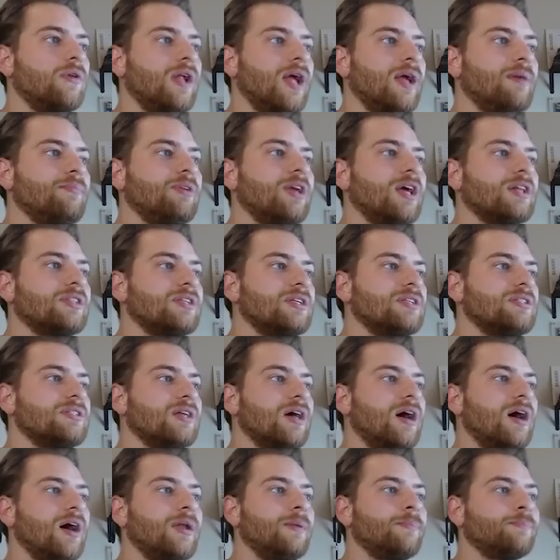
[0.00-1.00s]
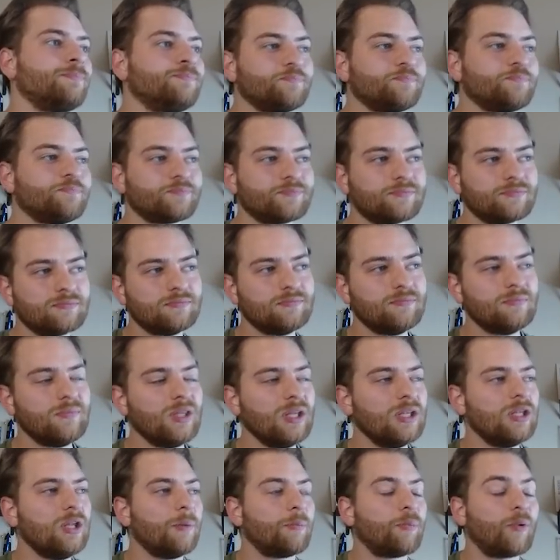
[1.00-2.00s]
Dame gets it done.
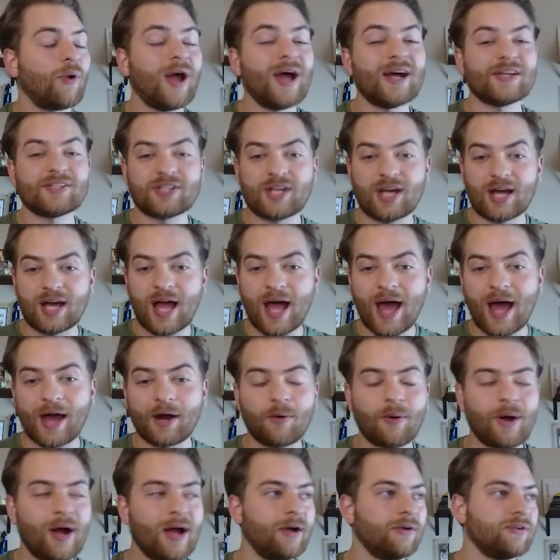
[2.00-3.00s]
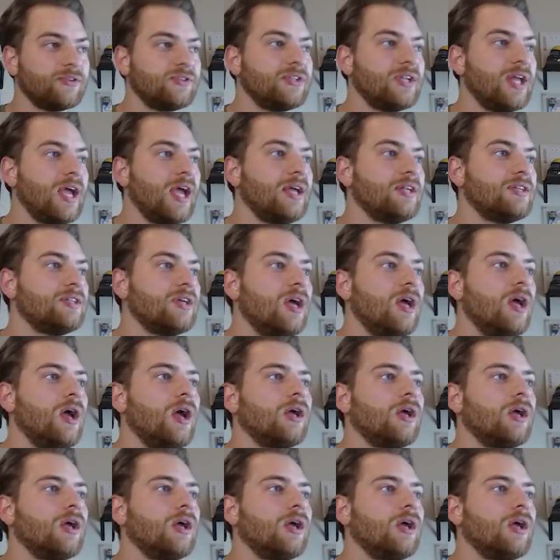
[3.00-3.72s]
Nebraska at Ohio State.